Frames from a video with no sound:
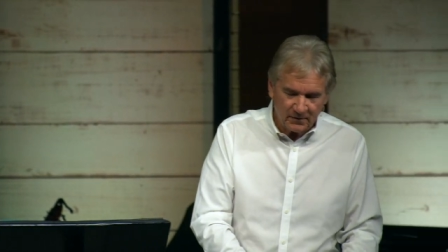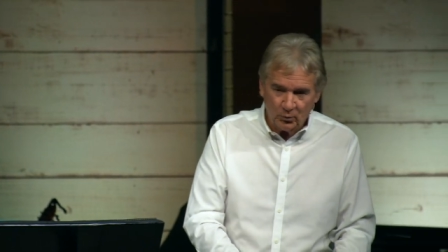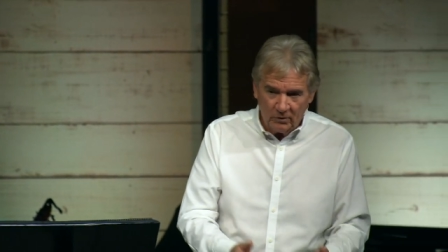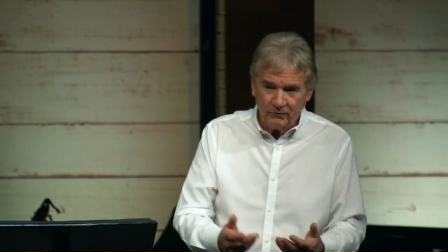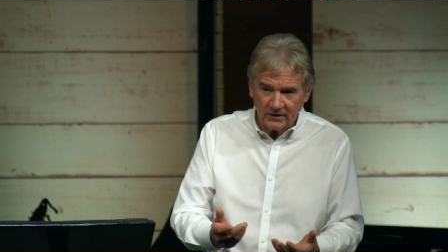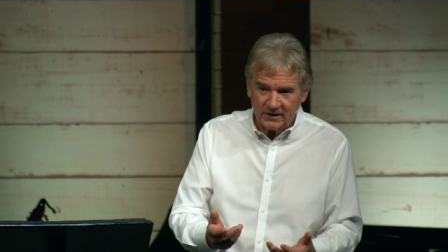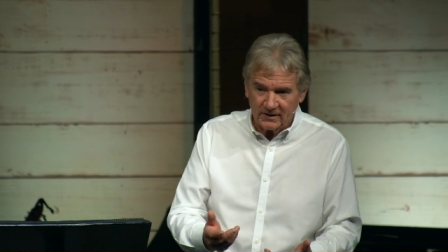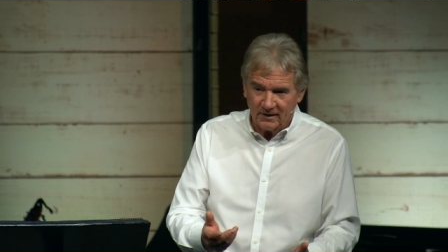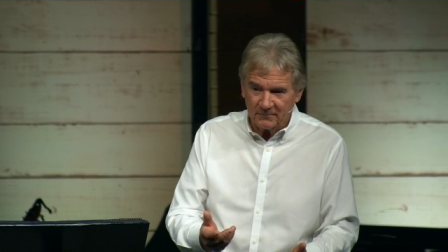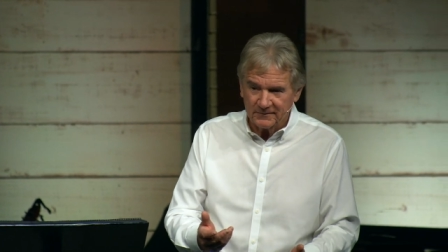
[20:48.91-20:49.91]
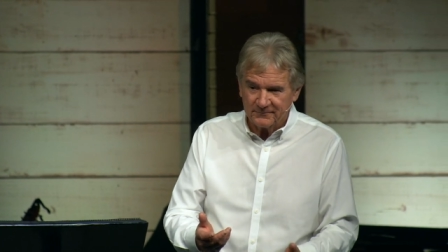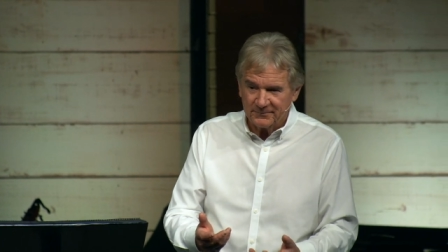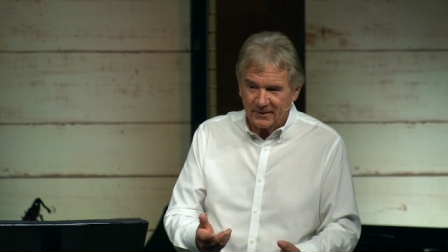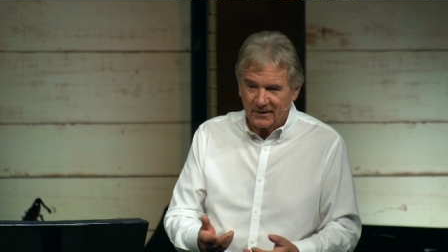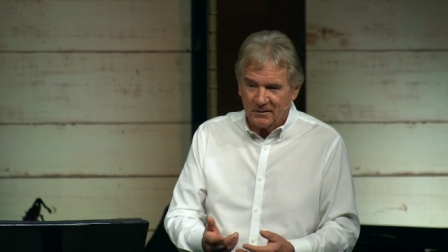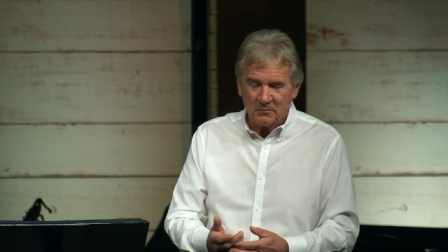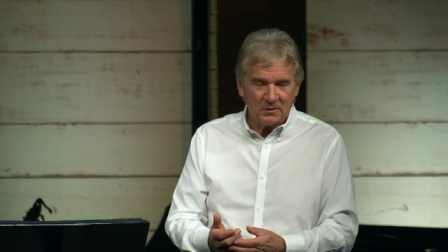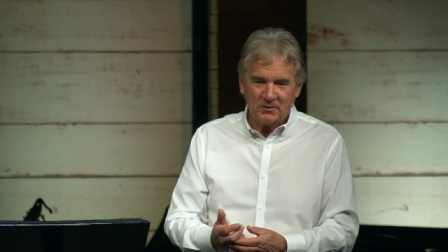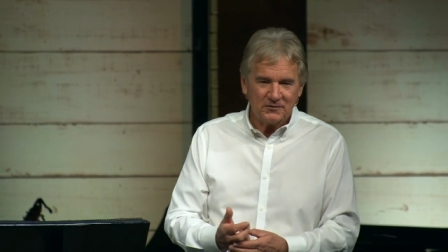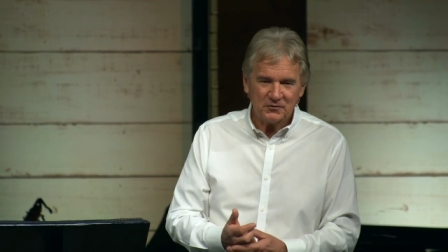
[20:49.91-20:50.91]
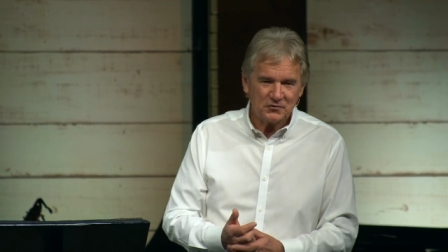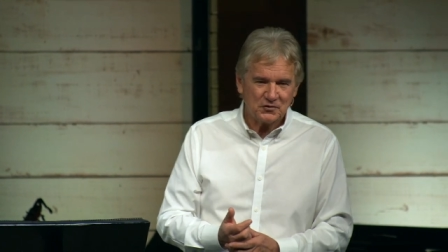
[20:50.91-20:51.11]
the wolf would get up. But I'm not so